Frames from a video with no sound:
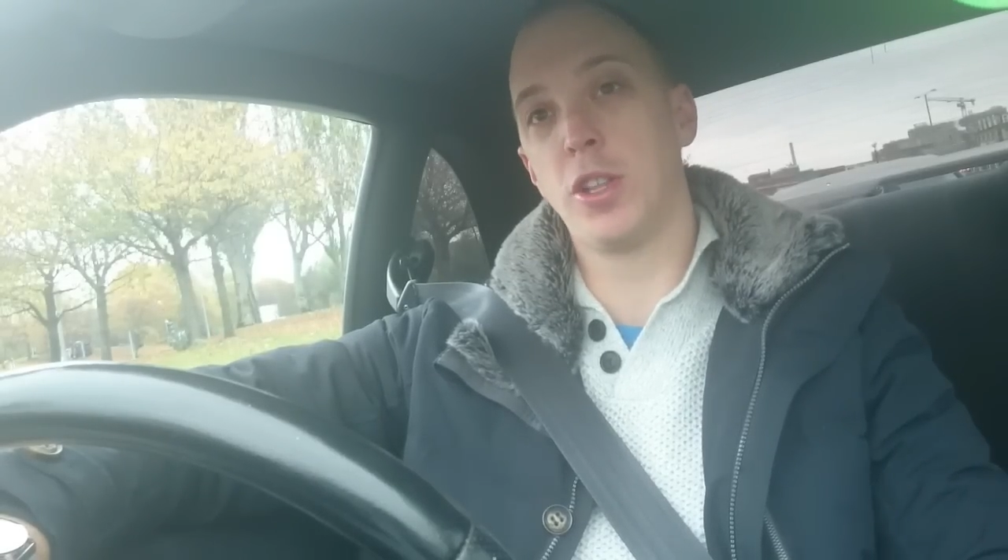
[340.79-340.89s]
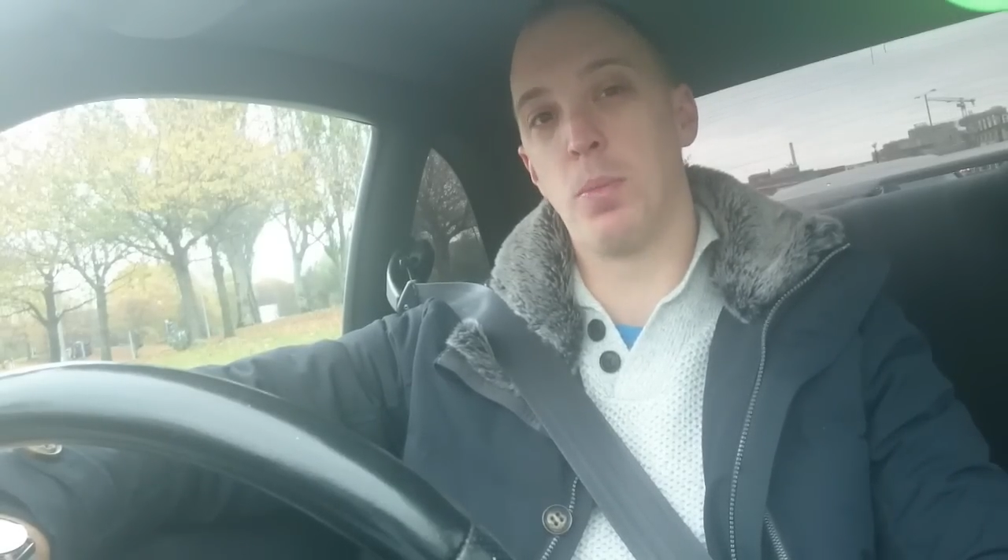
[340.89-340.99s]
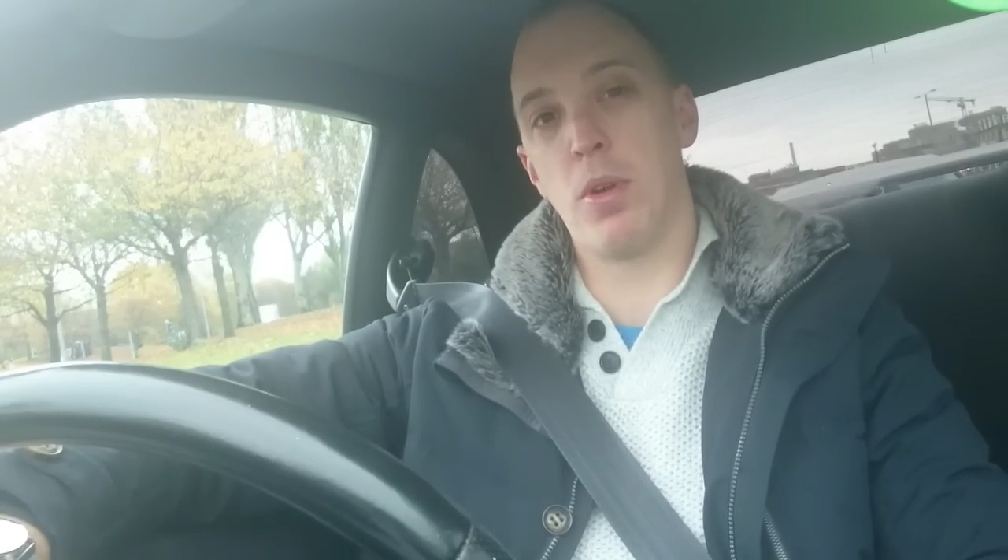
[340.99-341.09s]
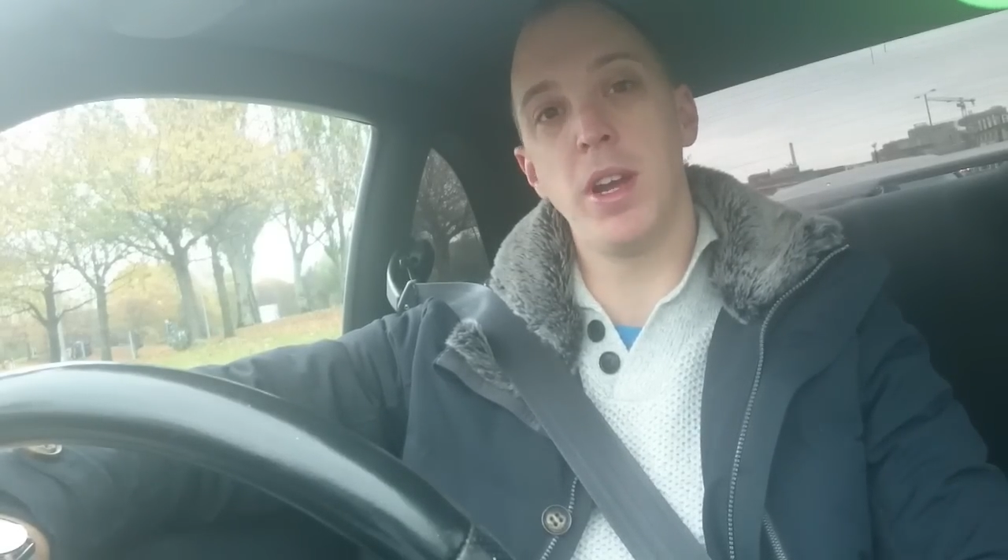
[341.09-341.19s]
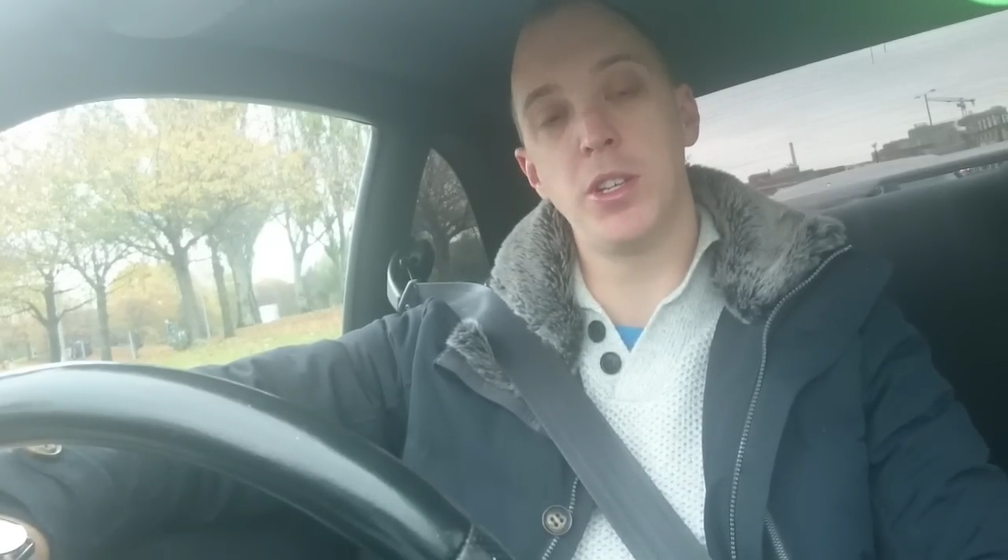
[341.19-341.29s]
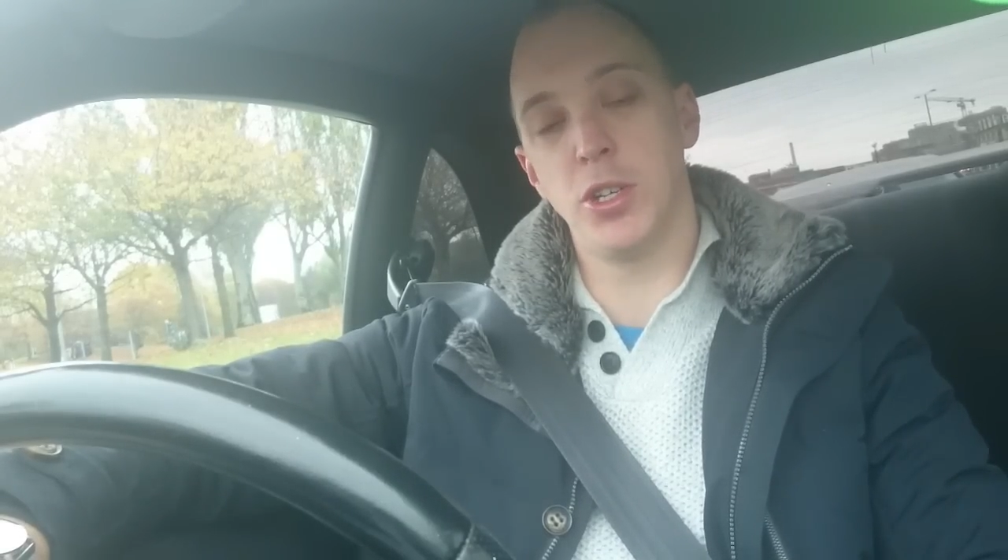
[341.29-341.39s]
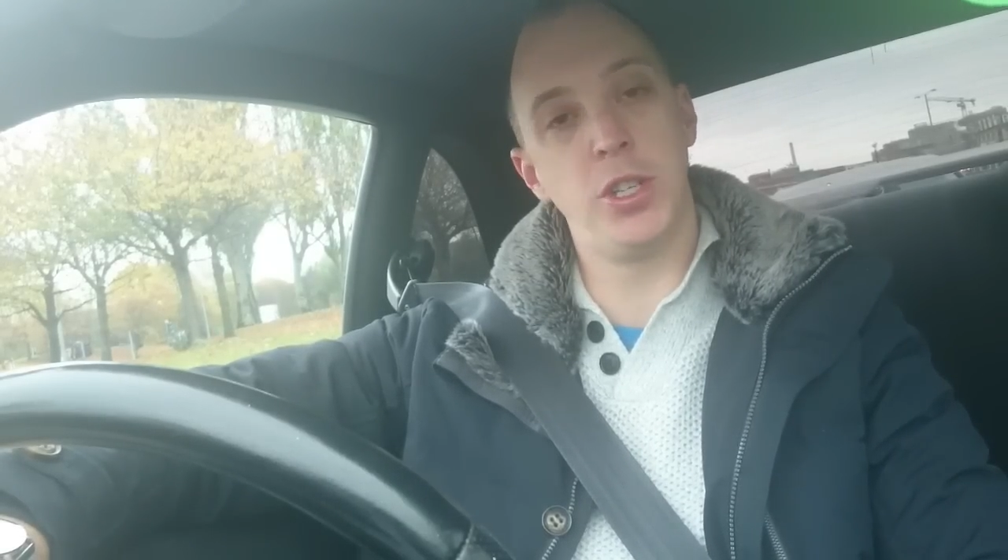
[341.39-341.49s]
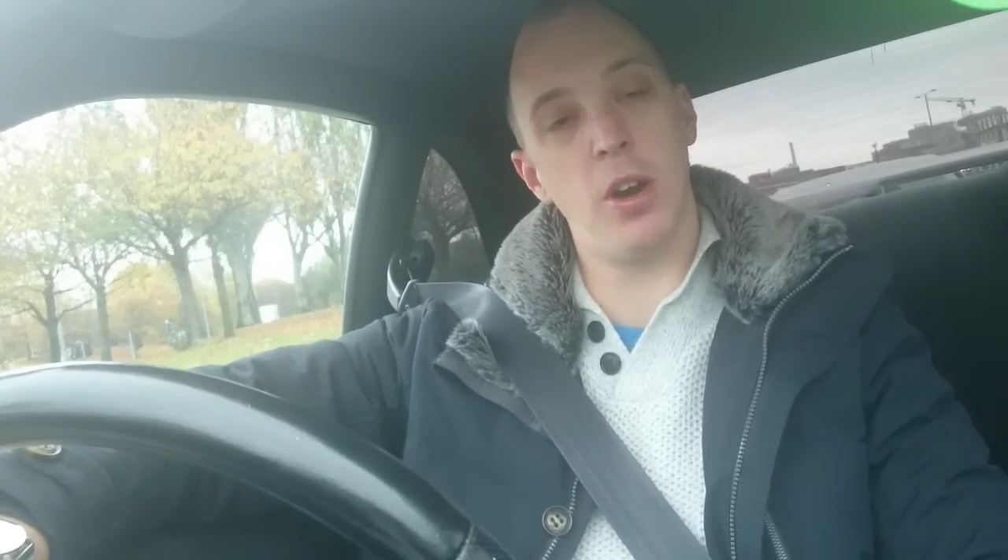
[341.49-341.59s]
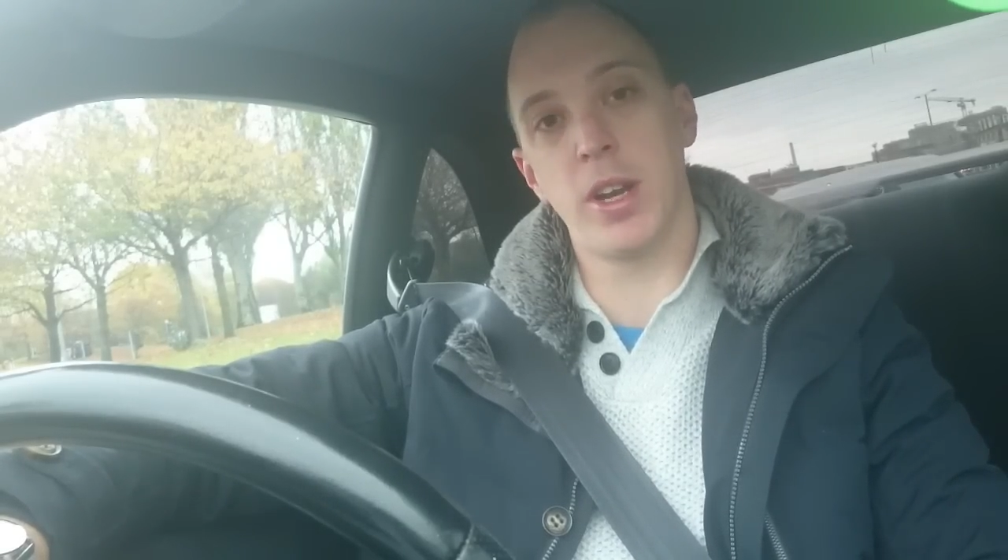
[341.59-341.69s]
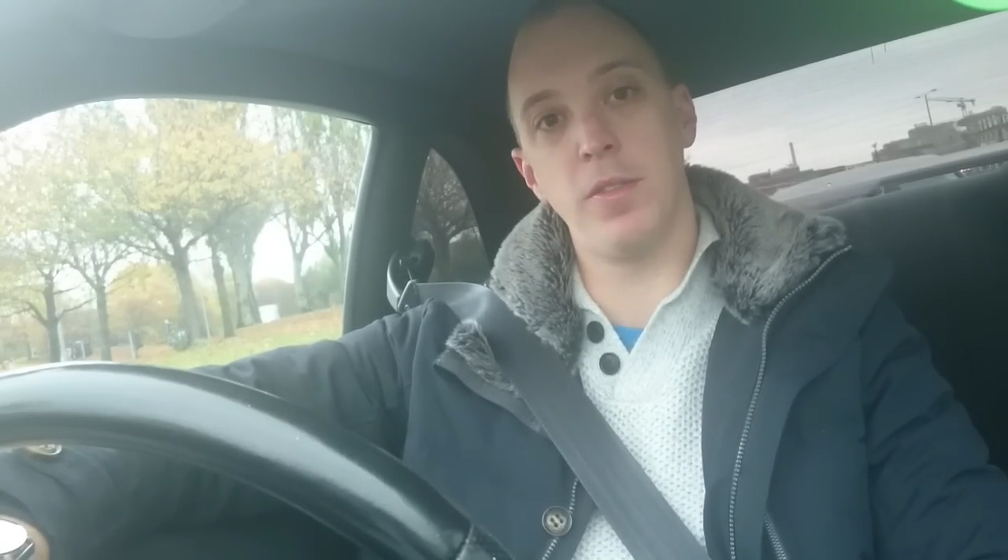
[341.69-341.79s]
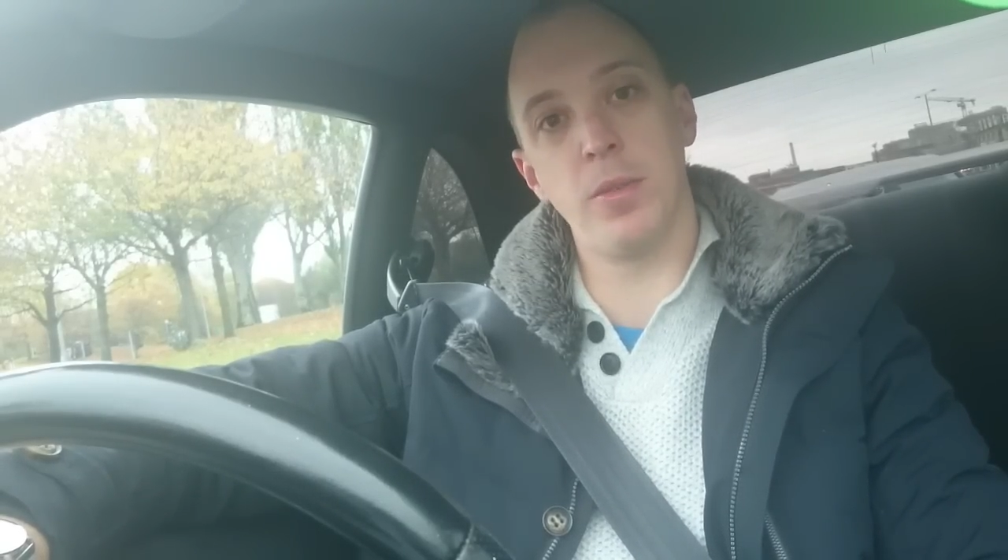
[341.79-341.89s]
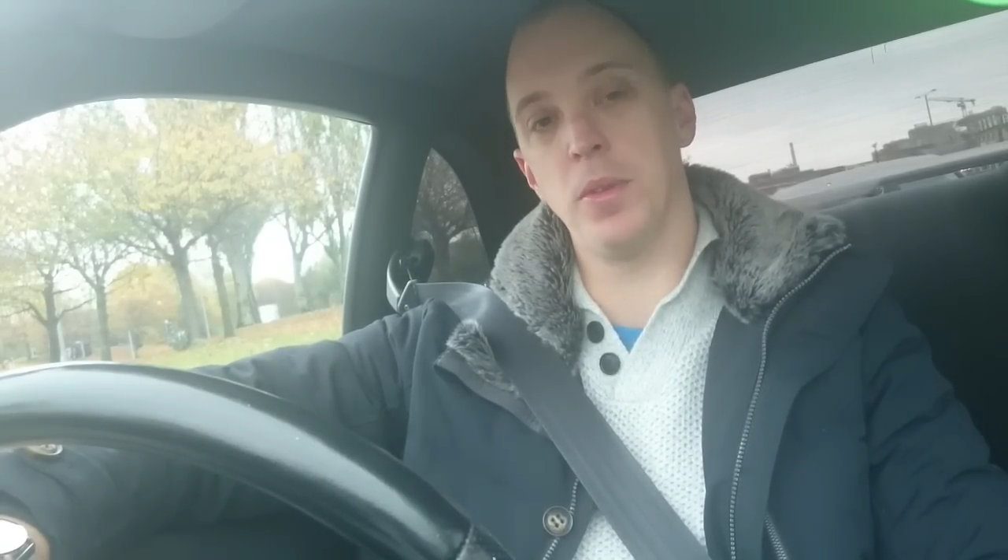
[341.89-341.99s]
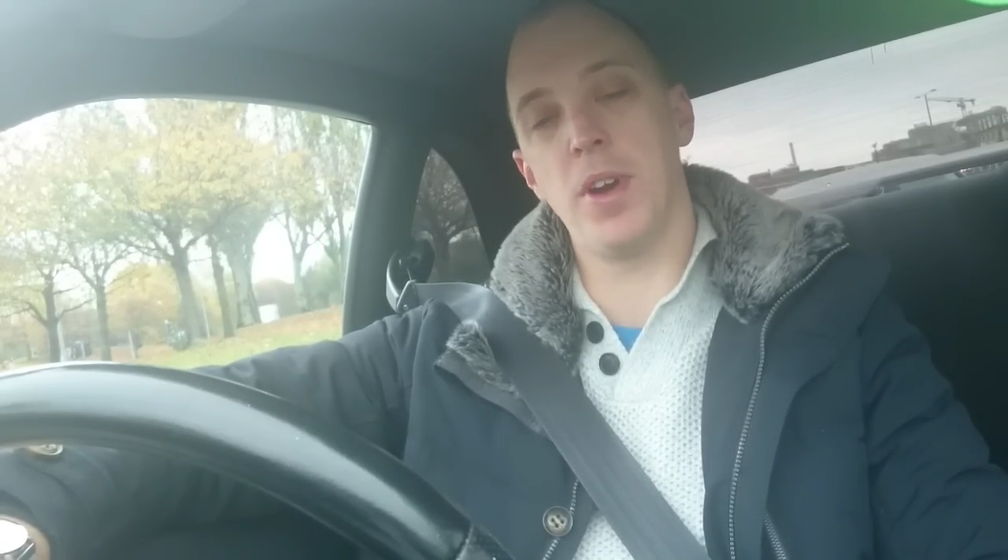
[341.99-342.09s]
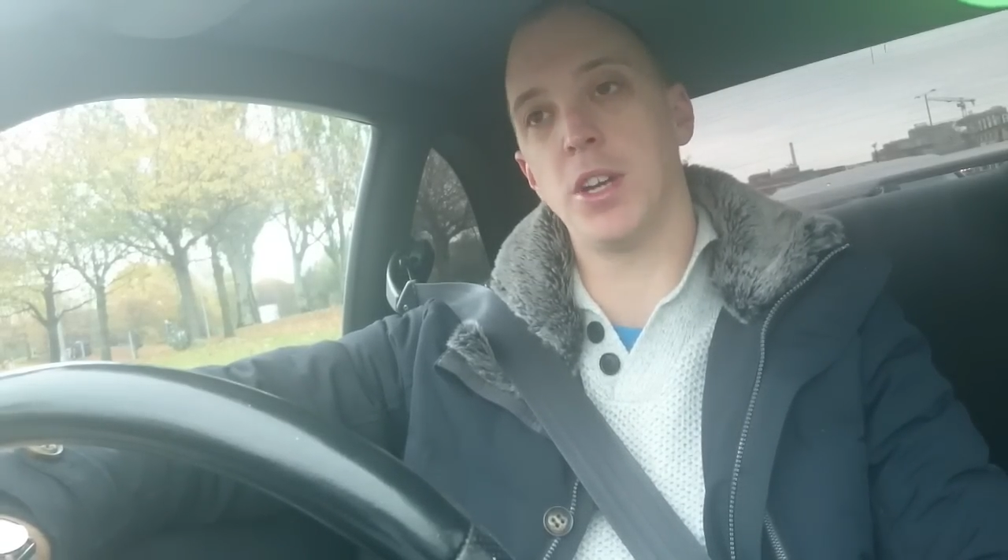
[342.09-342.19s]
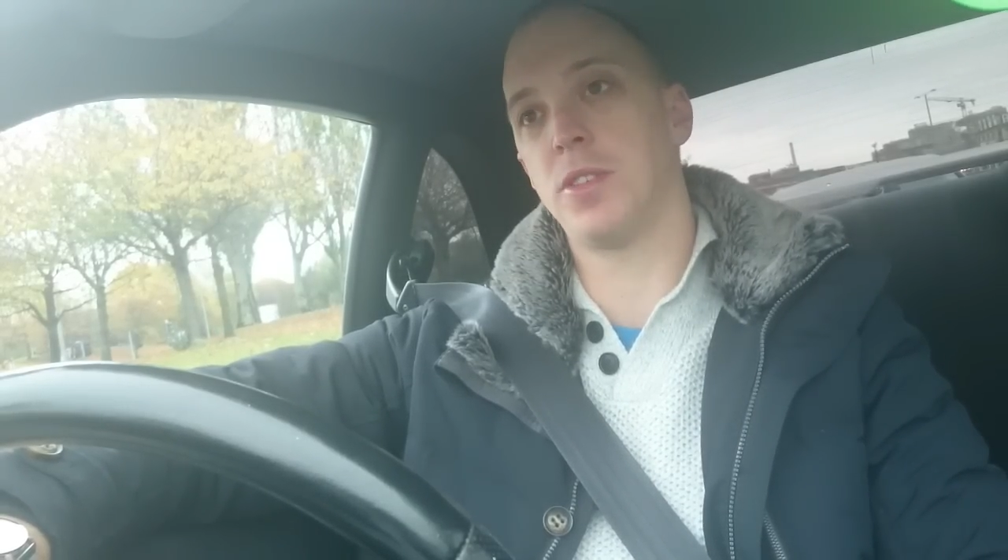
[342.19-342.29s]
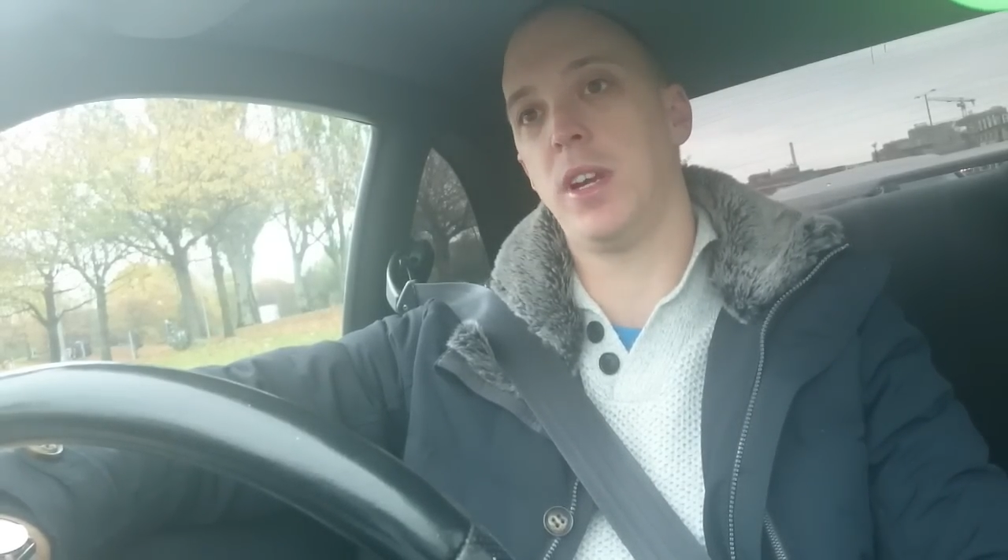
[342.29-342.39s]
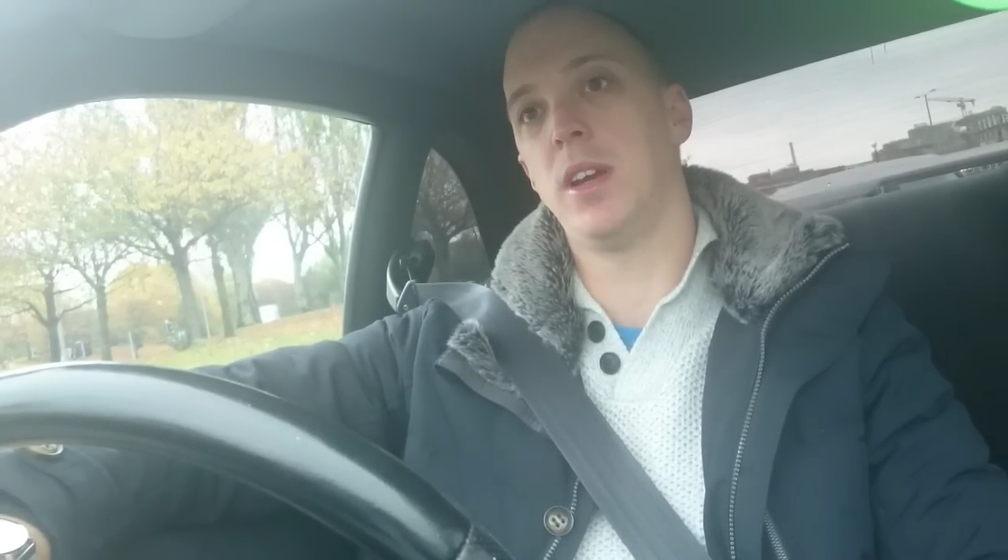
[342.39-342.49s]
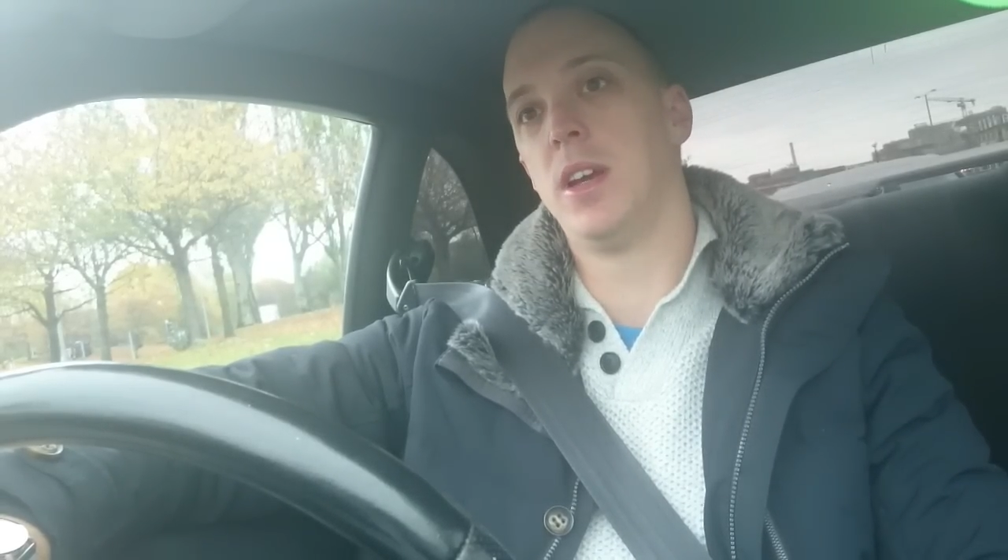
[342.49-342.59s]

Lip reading: the brakes are shocking from the factory.